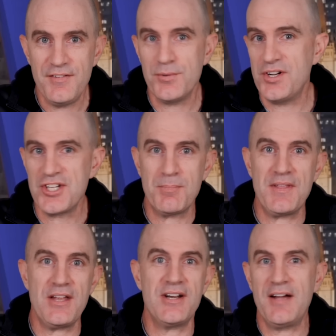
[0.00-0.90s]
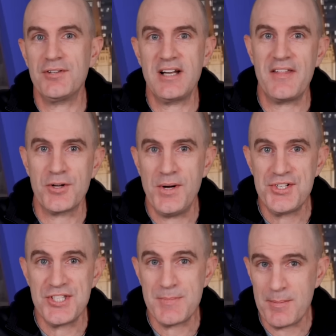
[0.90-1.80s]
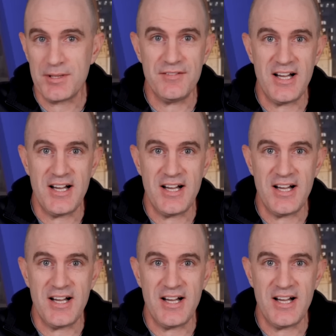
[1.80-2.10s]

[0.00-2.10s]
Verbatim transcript: if you want to jump in there and have a look at other questions people have